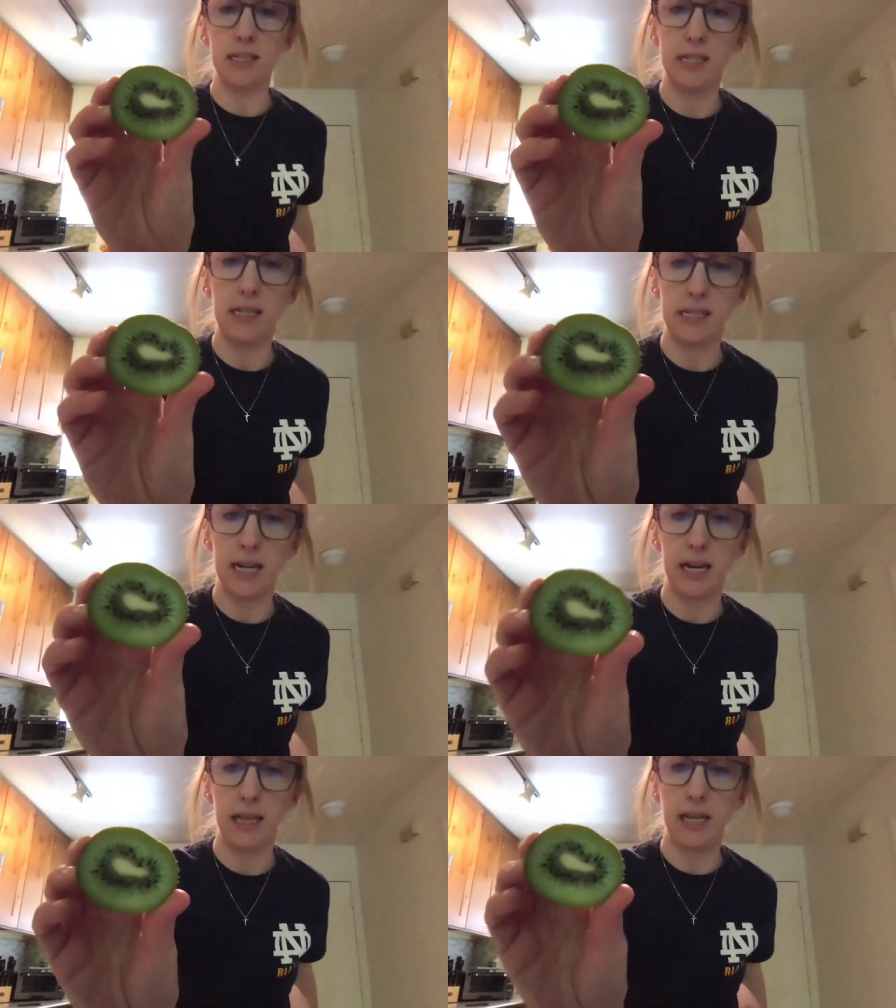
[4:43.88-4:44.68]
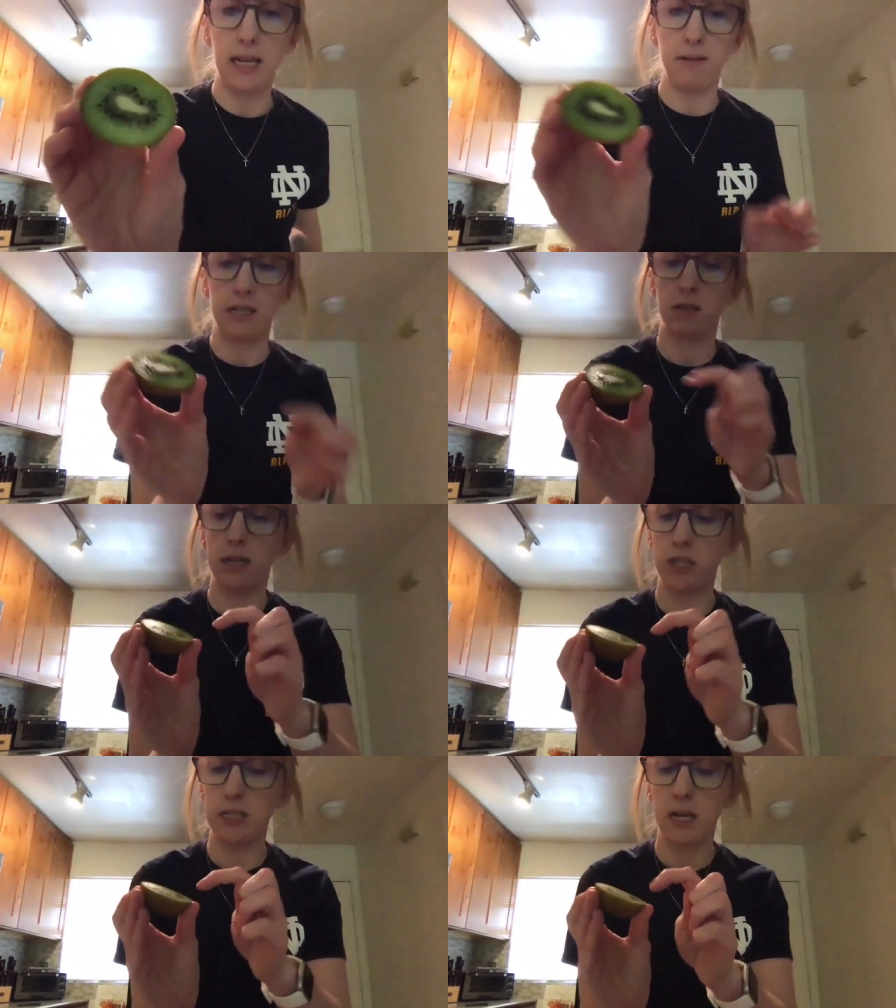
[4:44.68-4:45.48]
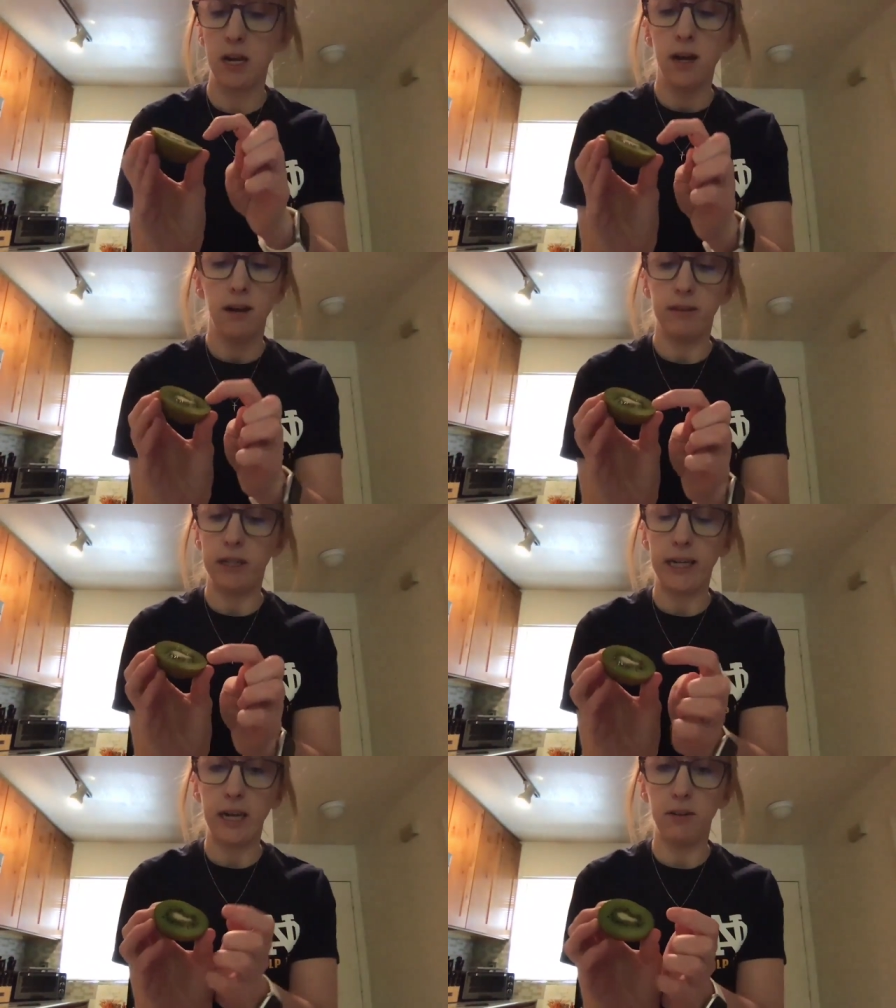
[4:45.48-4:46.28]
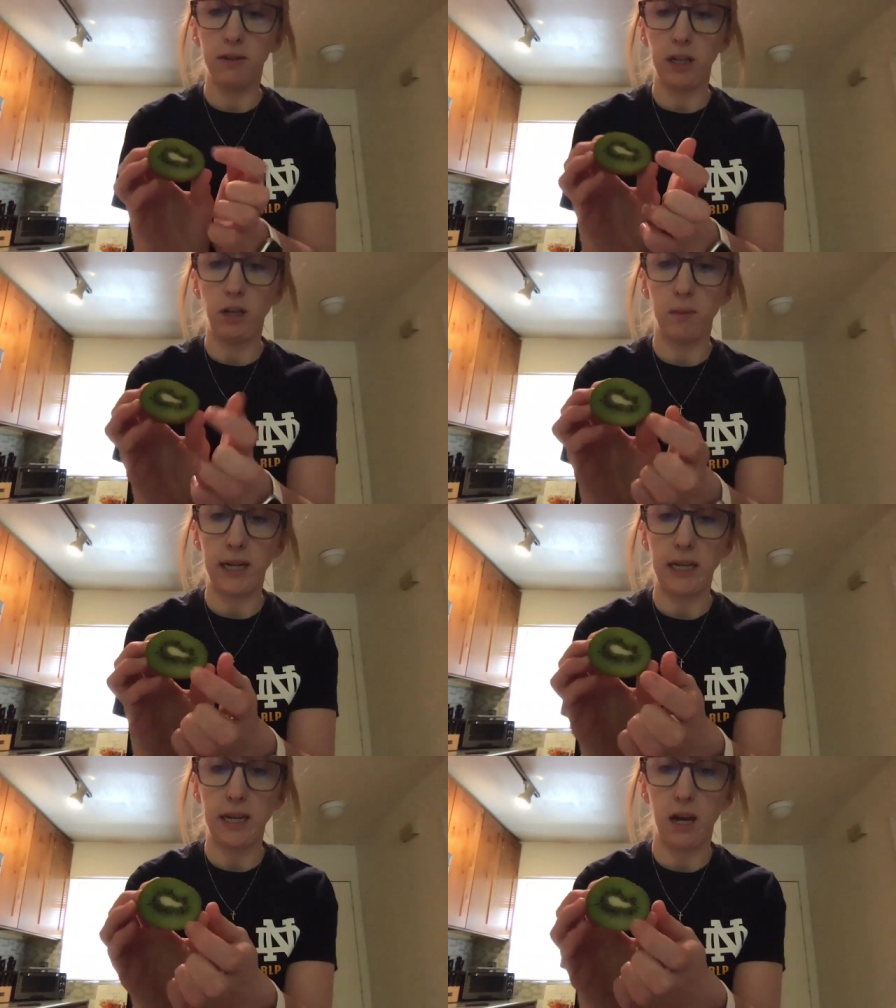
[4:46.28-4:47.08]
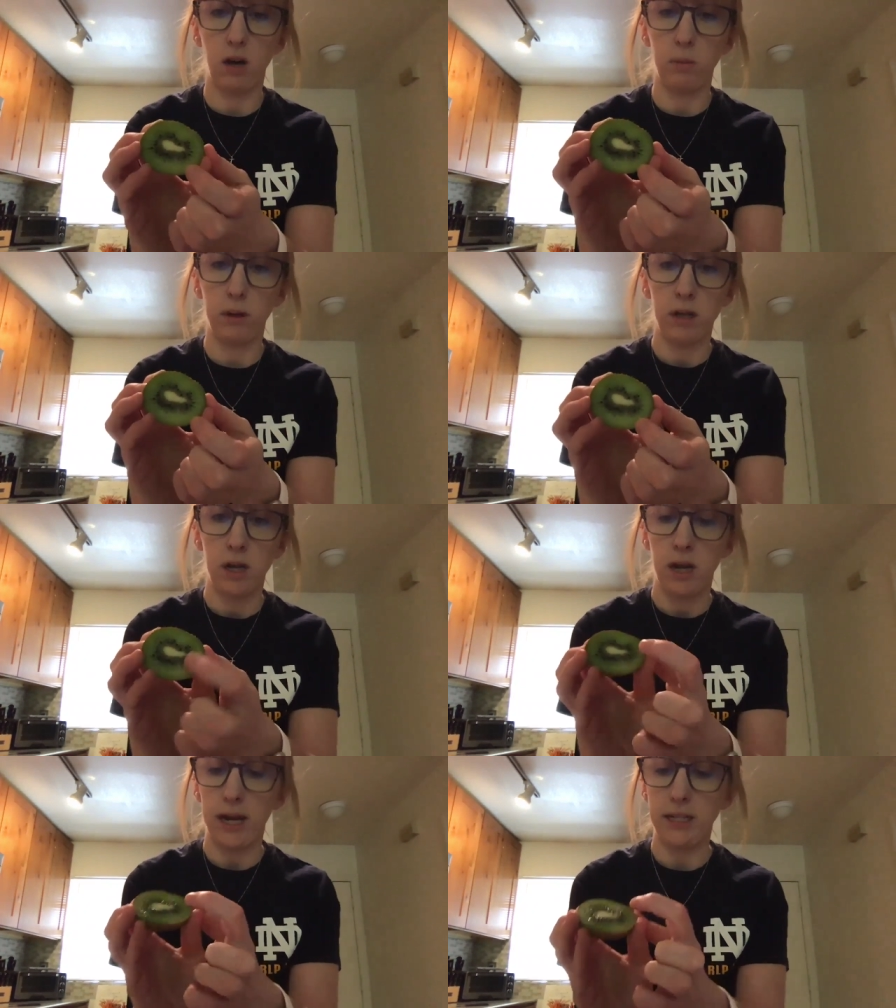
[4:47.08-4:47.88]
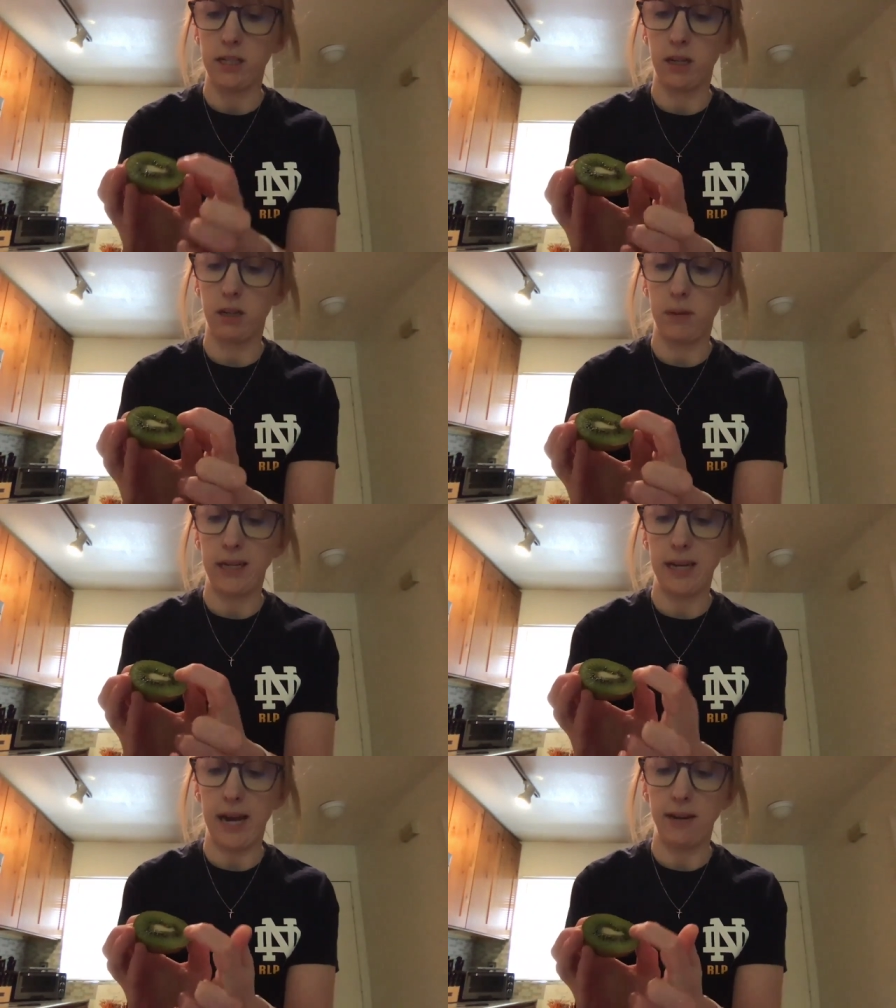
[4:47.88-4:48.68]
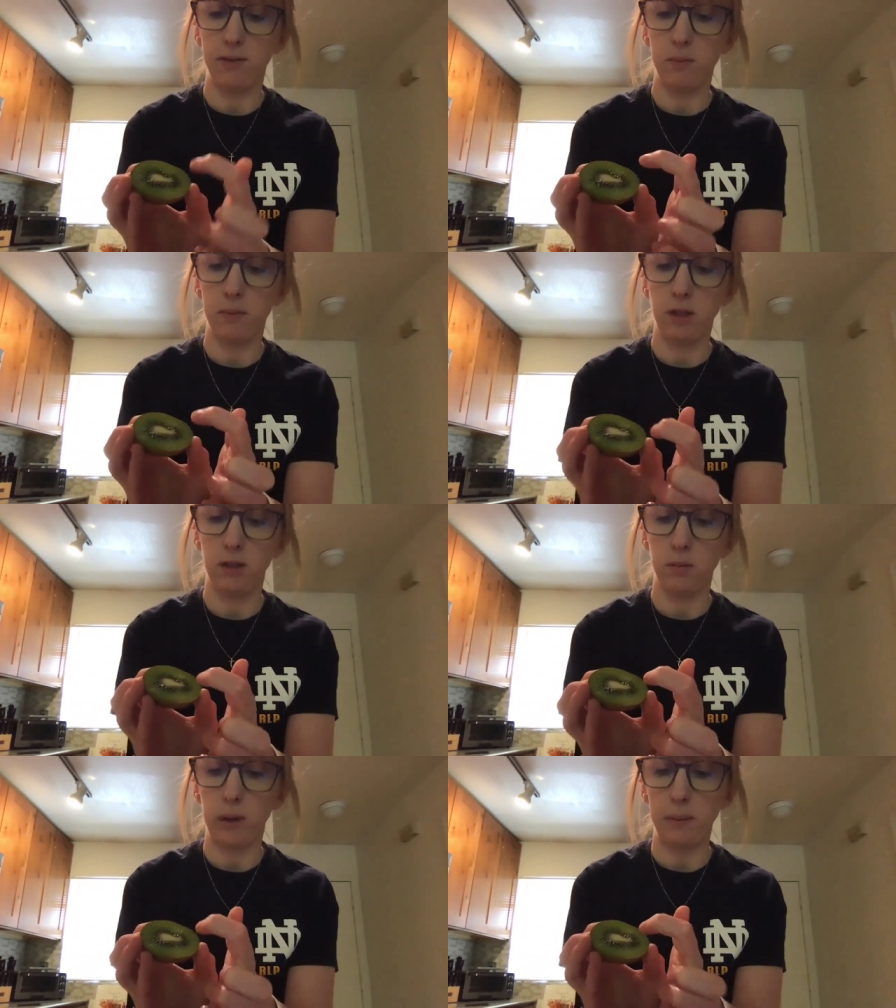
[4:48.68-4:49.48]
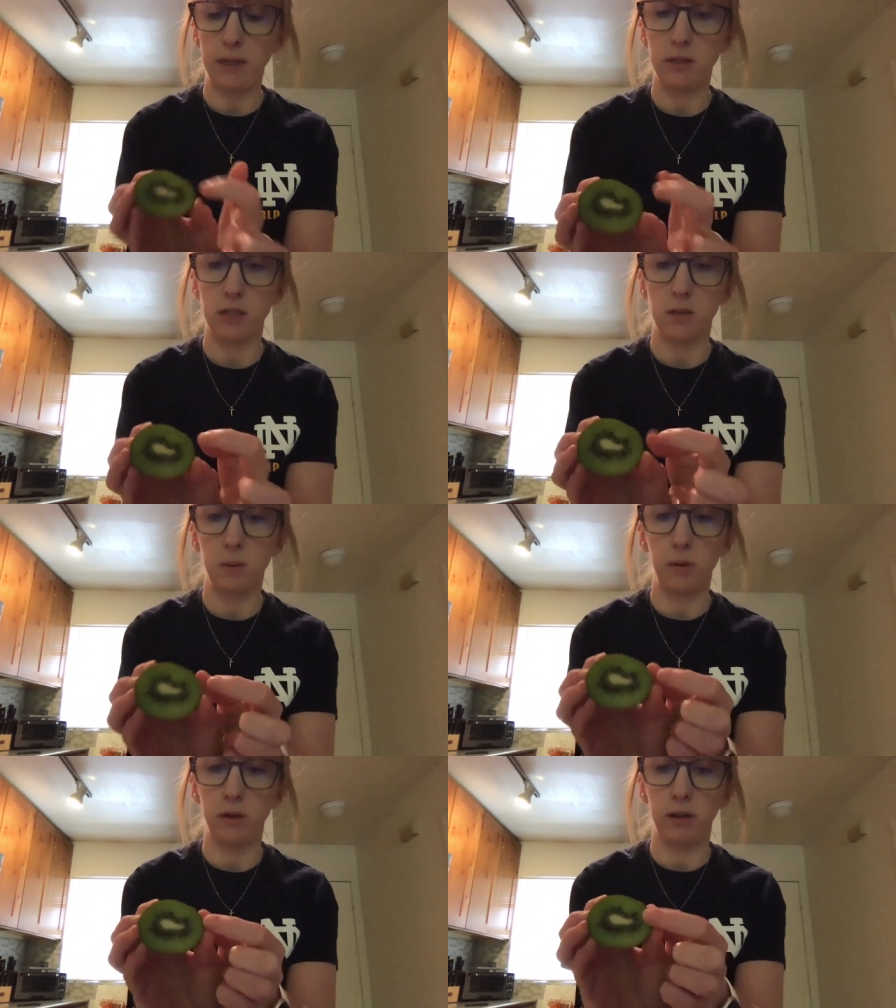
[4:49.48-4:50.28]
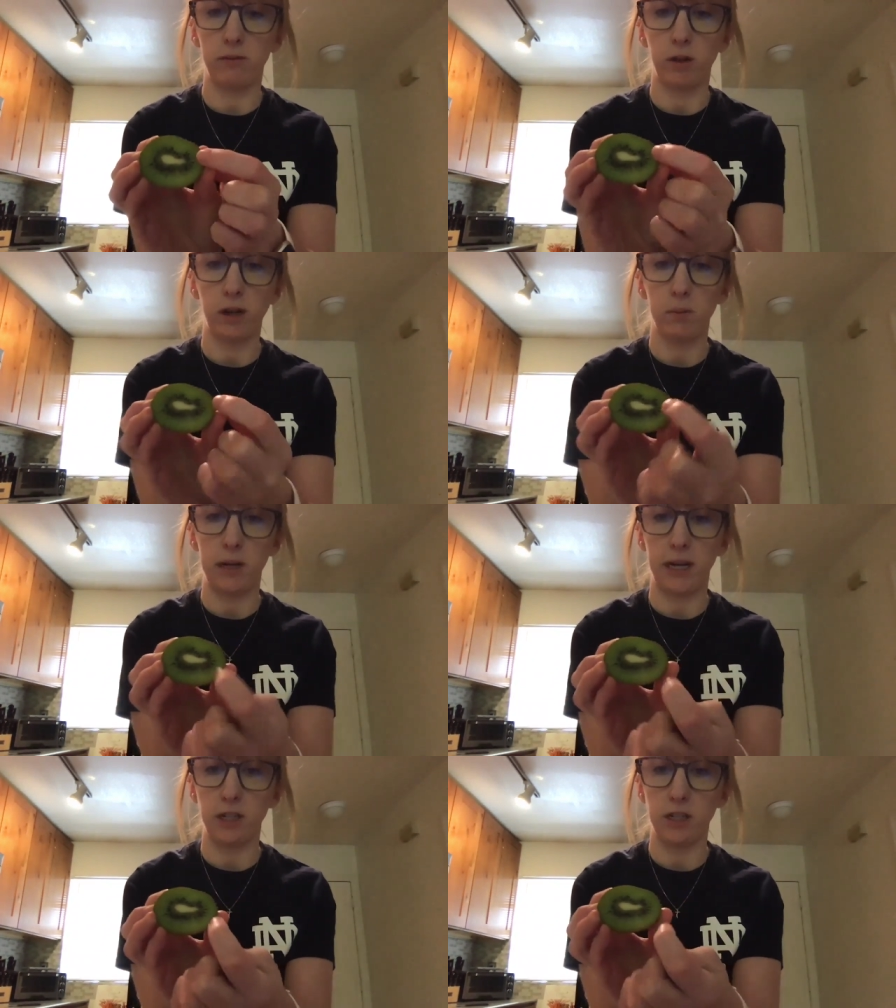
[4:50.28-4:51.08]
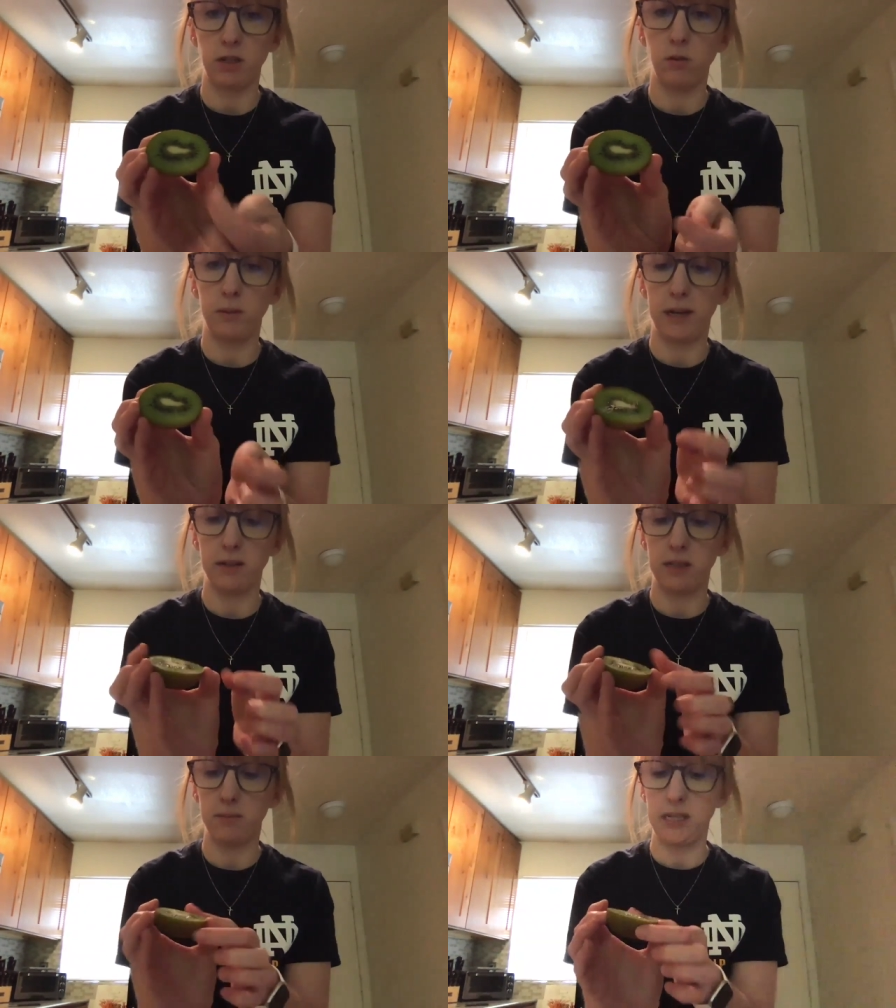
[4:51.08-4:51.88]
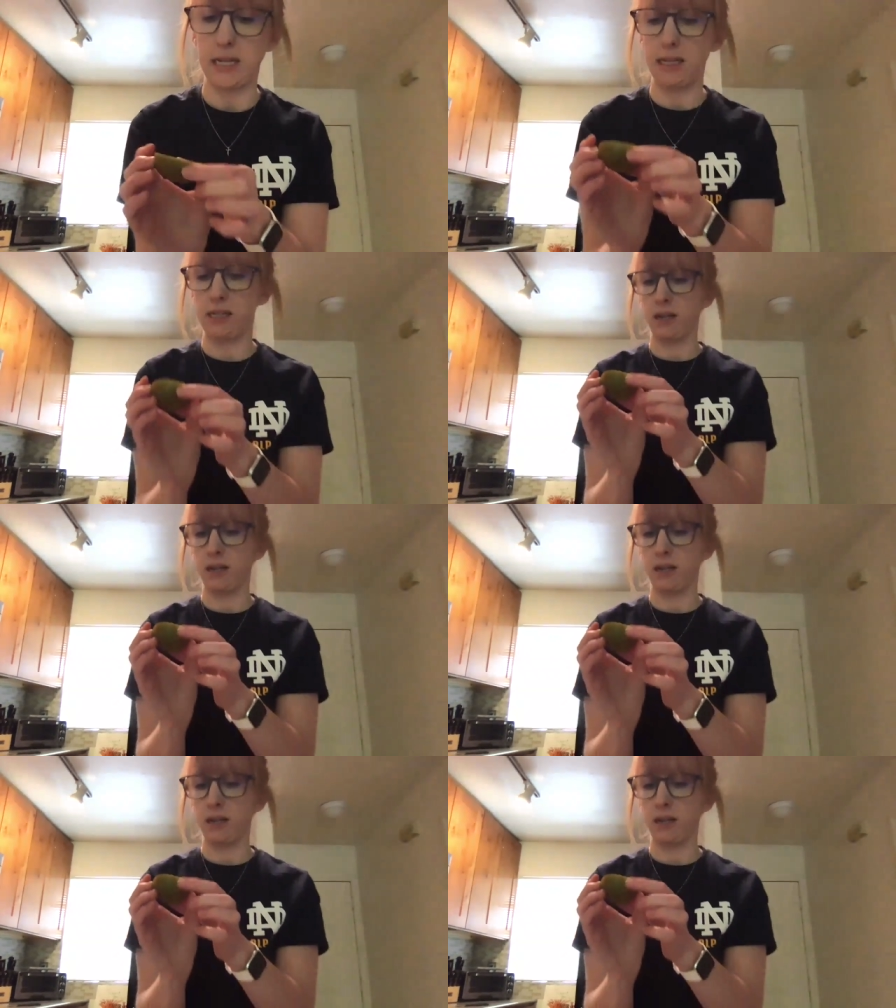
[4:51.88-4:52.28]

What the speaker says: the inside of the kiwi. So I just very carefully, and you might need help, I took my knife, and you could probably use a spoon or a fork, but I just scooped out some seeds